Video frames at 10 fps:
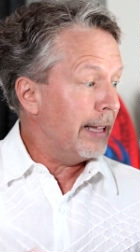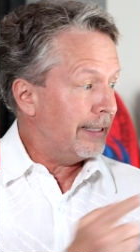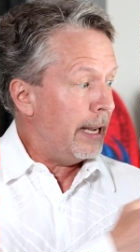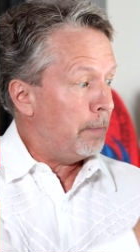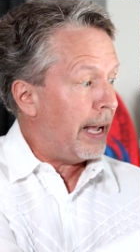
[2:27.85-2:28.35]

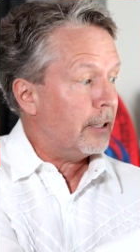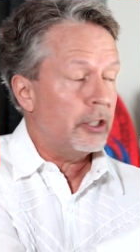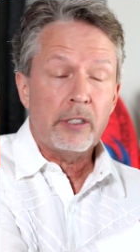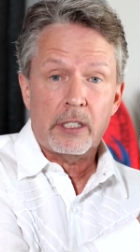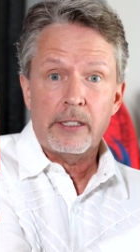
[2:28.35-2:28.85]
that date
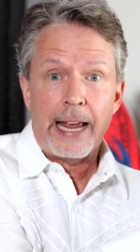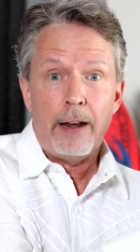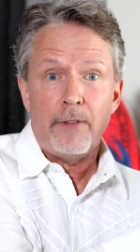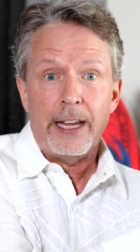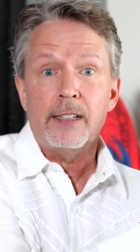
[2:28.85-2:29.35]
back to
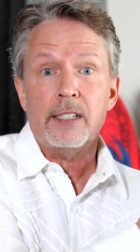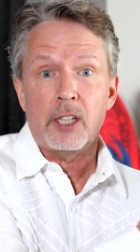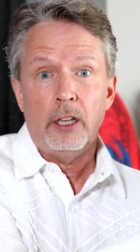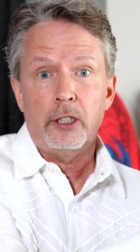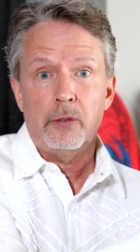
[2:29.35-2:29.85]
Suzanne Vega's
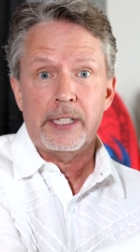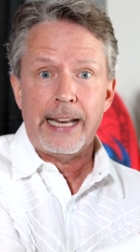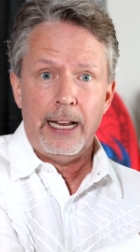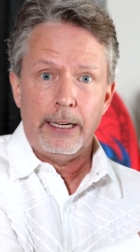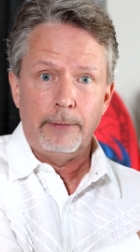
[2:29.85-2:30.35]
Solitude
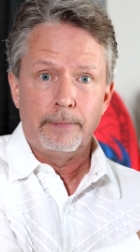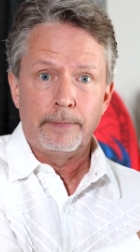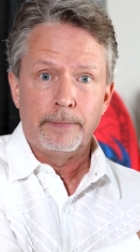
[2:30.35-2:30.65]
Standing.